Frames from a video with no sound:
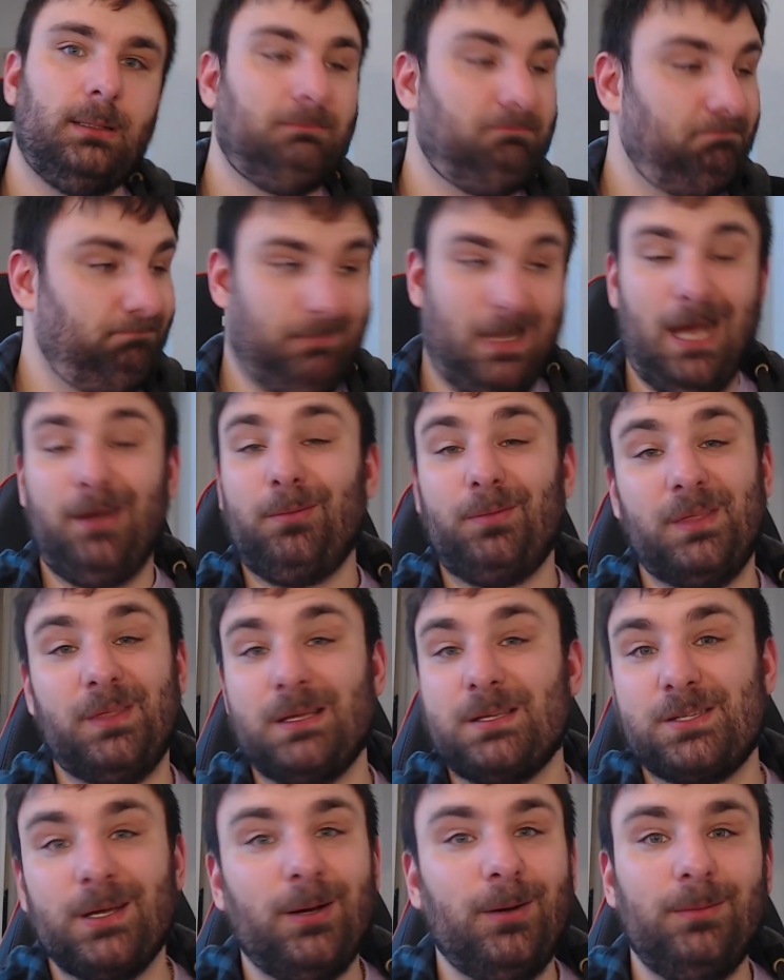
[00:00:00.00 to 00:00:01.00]
I don't think
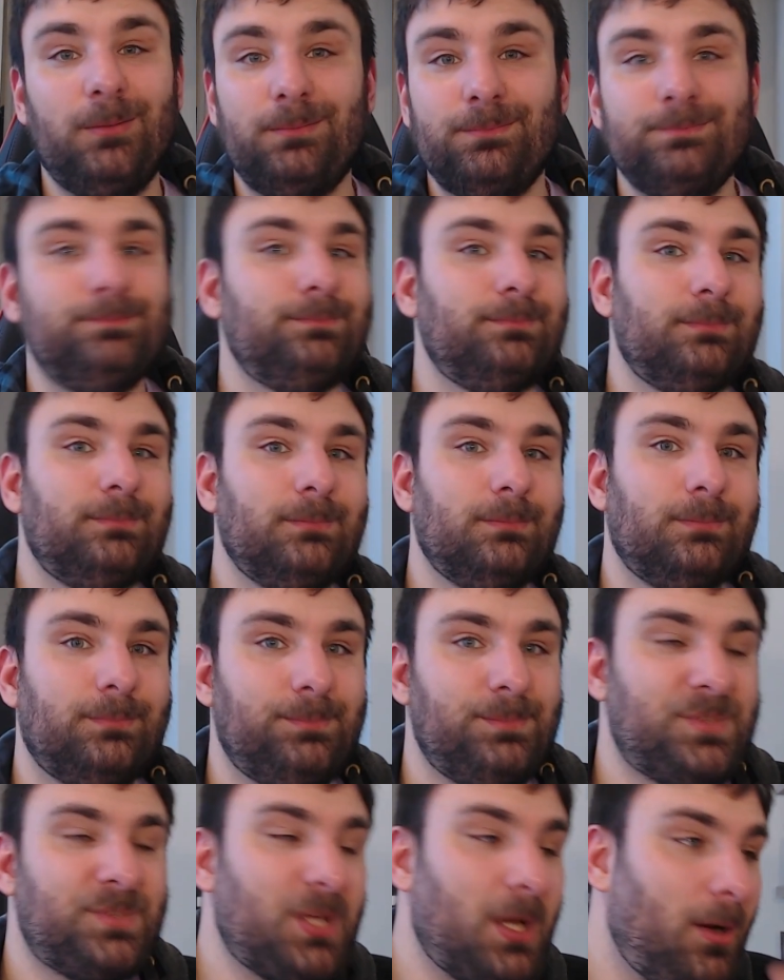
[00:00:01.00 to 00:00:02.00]
so.
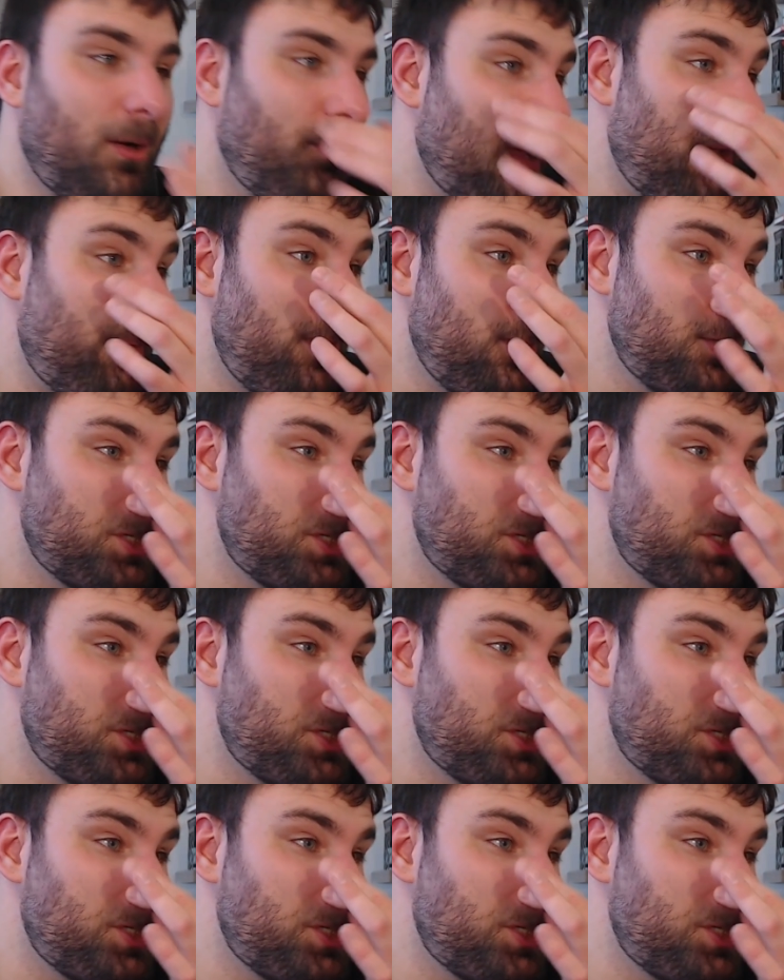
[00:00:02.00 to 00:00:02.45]
So maybe you're